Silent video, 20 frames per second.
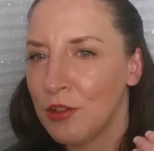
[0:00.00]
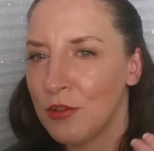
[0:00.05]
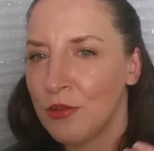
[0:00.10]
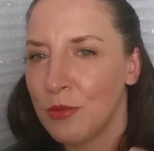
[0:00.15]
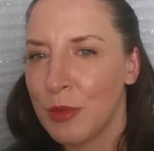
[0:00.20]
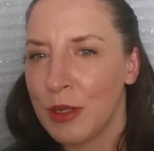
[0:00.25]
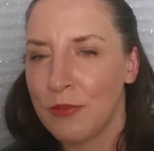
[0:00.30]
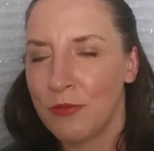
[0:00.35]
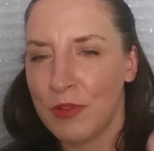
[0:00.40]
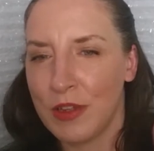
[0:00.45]
over
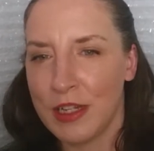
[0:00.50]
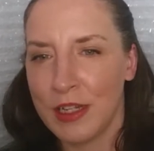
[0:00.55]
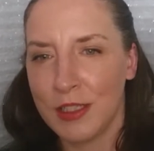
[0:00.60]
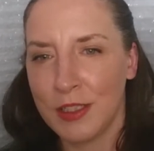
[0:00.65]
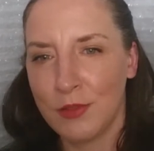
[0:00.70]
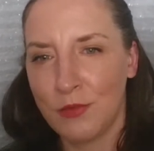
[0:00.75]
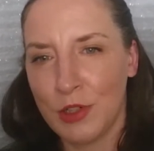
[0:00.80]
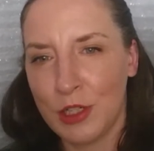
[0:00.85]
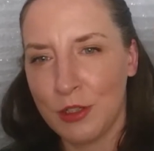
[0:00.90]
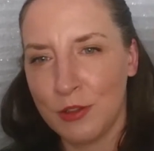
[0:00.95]
my
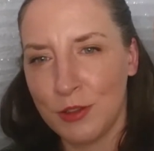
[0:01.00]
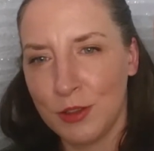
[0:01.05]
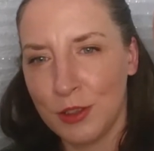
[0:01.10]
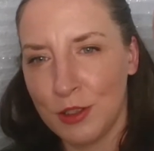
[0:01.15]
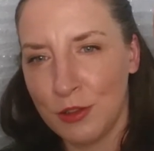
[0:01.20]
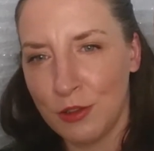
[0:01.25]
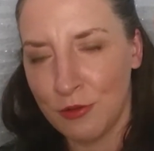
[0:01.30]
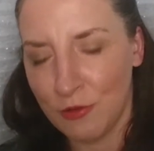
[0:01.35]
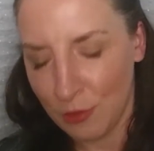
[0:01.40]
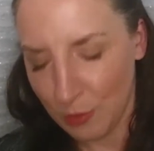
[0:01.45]
face, freckles
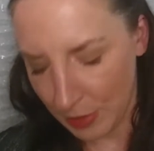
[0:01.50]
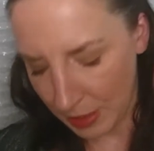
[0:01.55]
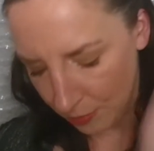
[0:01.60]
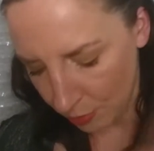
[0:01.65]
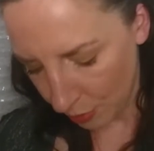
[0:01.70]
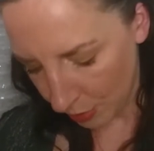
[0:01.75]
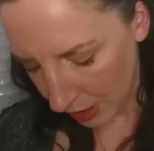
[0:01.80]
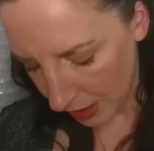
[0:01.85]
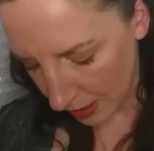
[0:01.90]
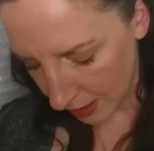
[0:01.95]
all over my
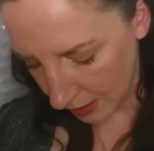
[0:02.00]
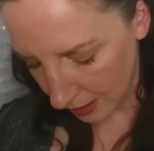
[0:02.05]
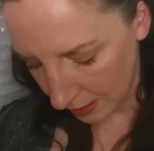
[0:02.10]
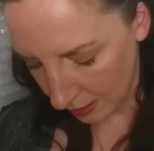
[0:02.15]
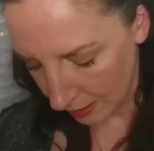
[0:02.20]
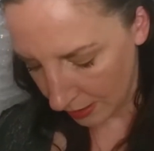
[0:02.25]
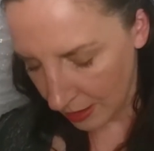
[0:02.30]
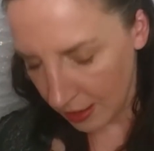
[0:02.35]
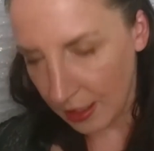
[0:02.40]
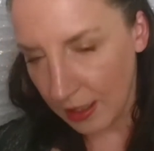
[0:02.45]

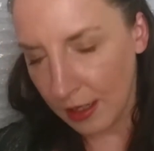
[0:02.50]
body.